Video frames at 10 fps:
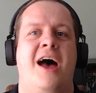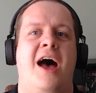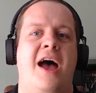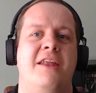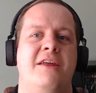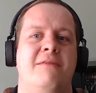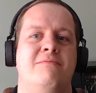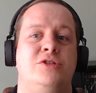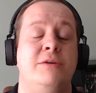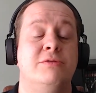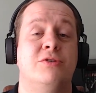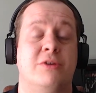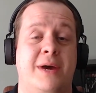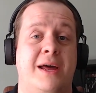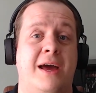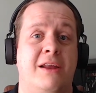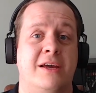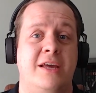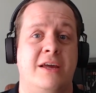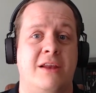And she was talking about how
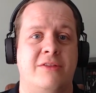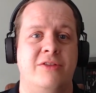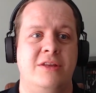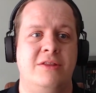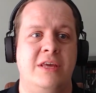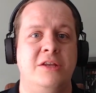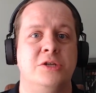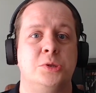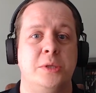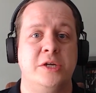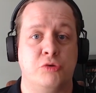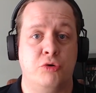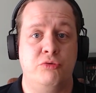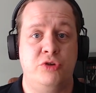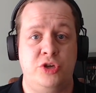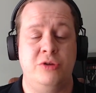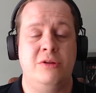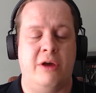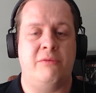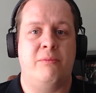the industry grew
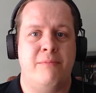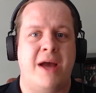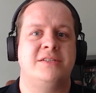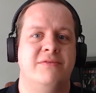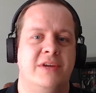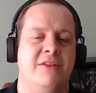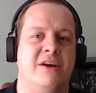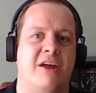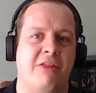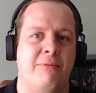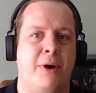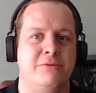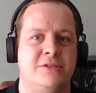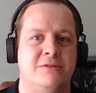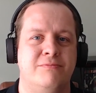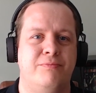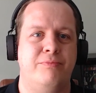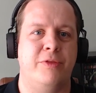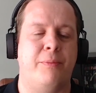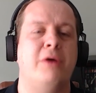massively in the kind of the post
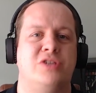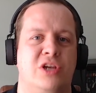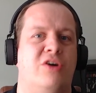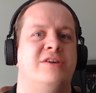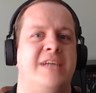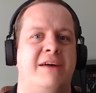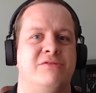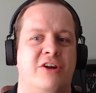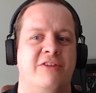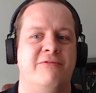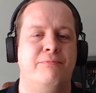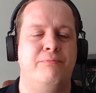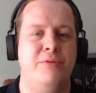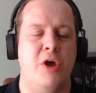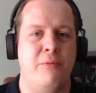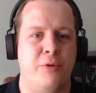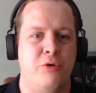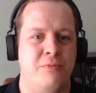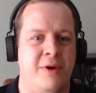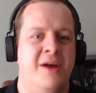lockdown kind of
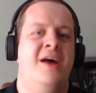boom,